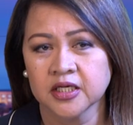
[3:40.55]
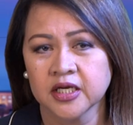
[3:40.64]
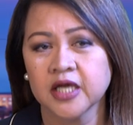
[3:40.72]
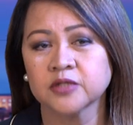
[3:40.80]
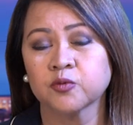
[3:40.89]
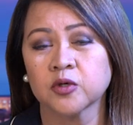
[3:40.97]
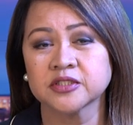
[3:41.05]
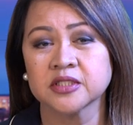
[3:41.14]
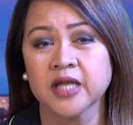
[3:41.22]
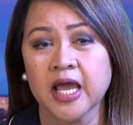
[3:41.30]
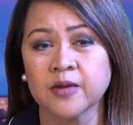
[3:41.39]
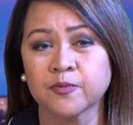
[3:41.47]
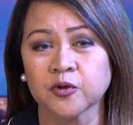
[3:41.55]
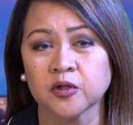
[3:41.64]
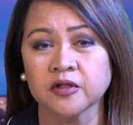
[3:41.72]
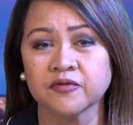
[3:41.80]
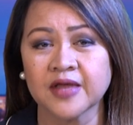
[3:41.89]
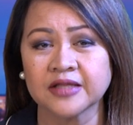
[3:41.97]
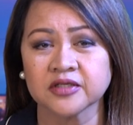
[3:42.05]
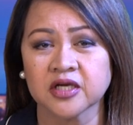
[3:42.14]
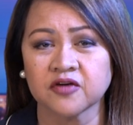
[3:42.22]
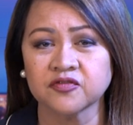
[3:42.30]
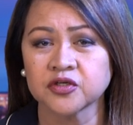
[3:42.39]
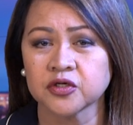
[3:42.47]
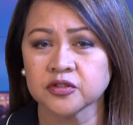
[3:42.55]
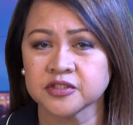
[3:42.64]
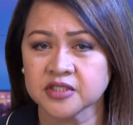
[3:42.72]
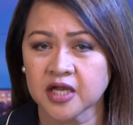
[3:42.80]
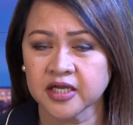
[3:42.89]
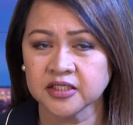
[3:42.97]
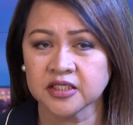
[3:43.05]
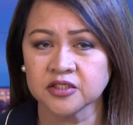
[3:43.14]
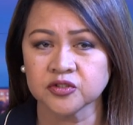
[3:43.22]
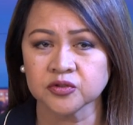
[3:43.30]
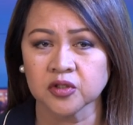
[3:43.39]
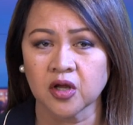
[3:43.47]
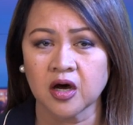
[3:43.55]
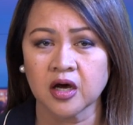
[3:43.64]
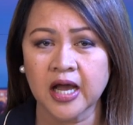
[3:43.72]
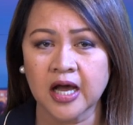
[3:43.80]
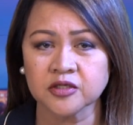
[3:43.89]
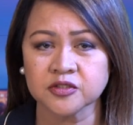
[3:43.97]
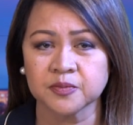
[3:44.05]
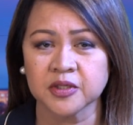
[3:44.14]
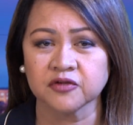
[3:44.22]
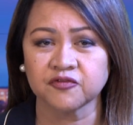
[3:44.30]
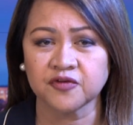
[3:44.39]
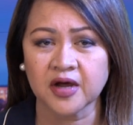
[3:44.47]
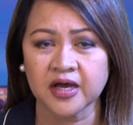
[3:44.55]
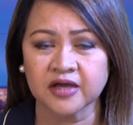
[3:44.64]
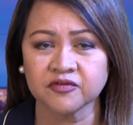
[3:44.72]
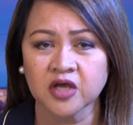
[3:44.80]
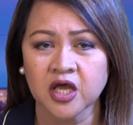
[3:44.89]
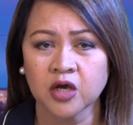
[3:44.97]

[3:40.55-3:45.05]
It was in April that the governor signed into law House Bill 5,